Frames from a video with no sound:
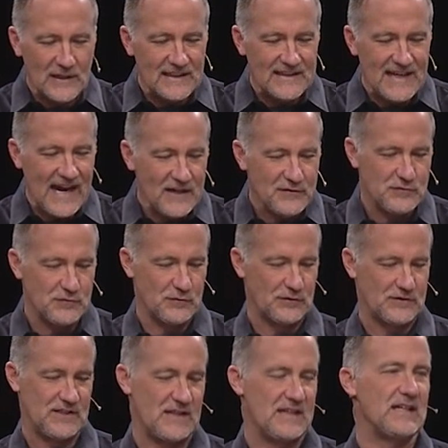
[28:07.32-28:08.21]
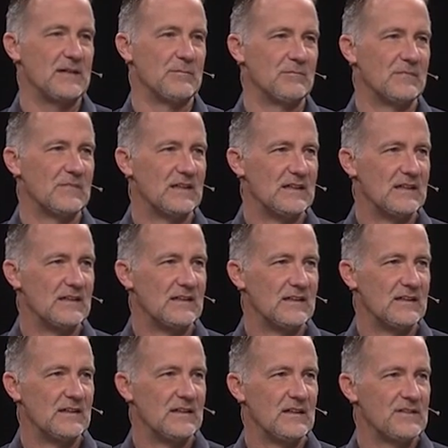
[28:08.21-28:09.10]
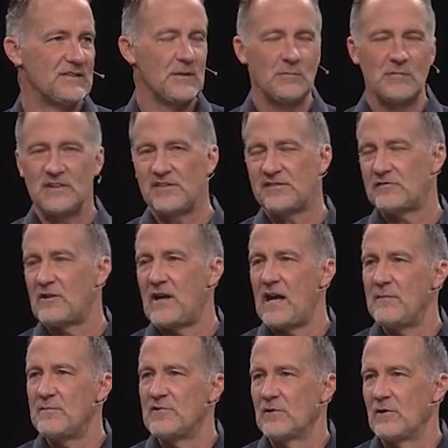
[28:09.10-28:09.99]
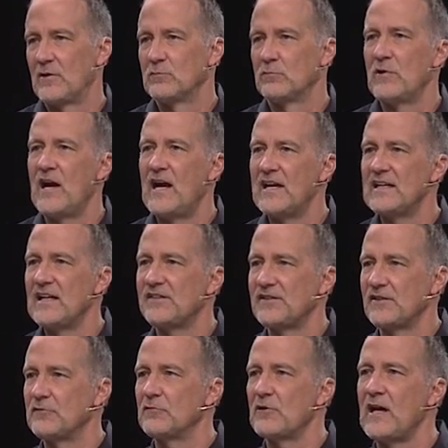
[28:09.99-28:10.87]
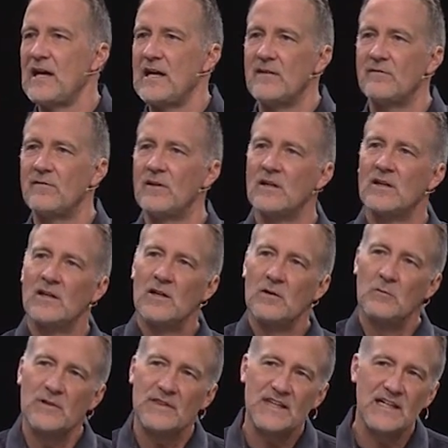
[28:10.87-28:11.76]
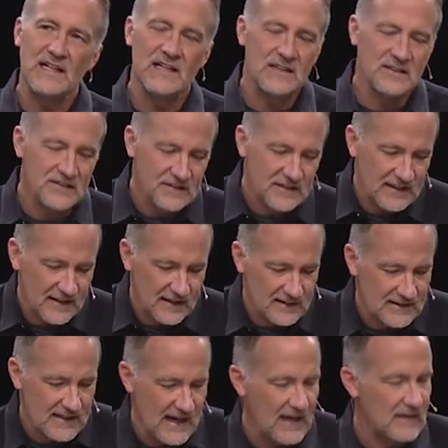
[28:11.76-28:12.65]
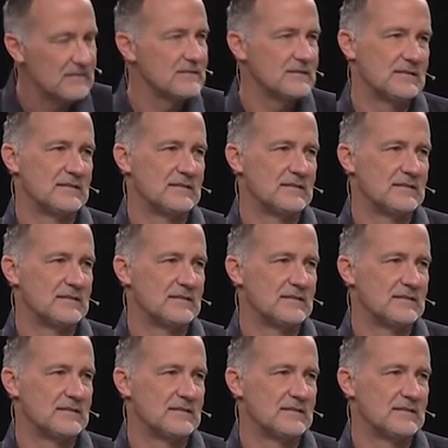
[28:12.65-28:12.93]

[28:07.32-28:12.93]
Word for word: and natural to them. Someone described a rut as a grave with the ends kicked out.